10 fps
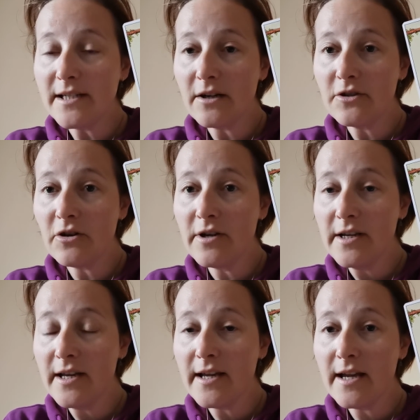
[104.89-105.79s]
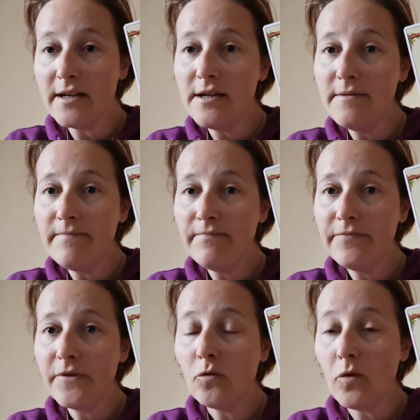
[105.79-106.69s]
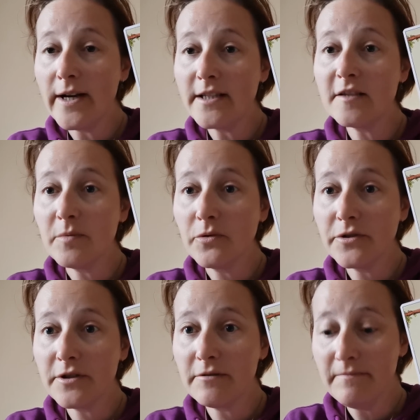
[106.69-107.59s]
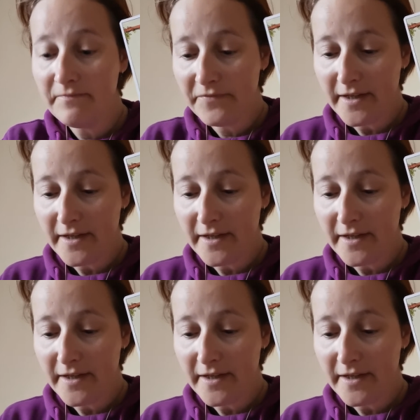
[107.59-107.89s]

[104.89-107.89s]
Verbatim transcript: start turning again when it's supposed to